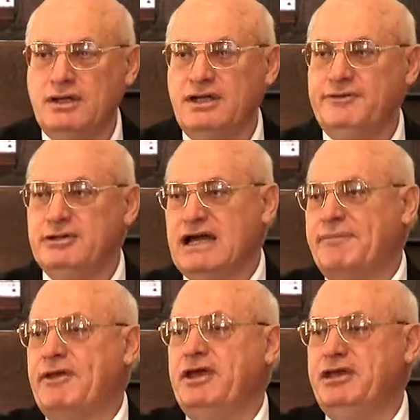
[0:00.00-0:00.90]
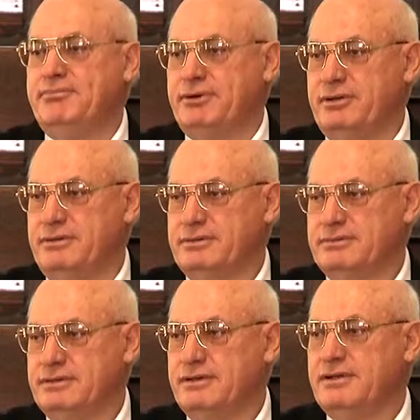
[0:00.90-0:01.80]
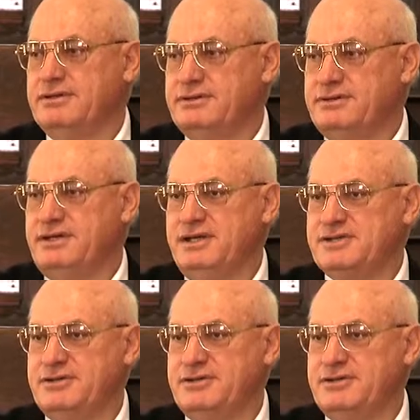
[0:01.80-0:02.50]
If you look up the Hebrew, these